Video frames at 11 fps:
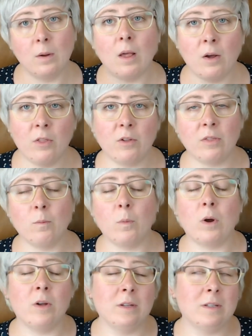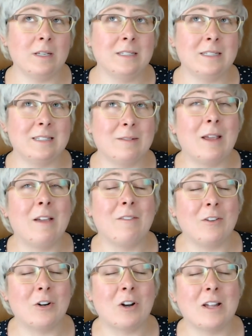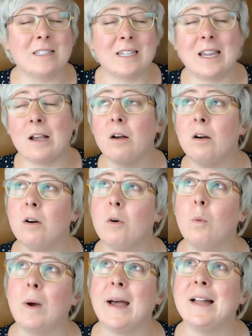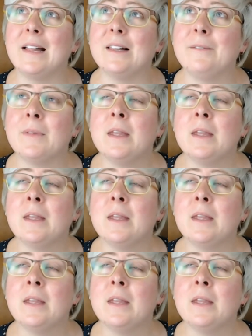Other uh, if you're not saying, oh well,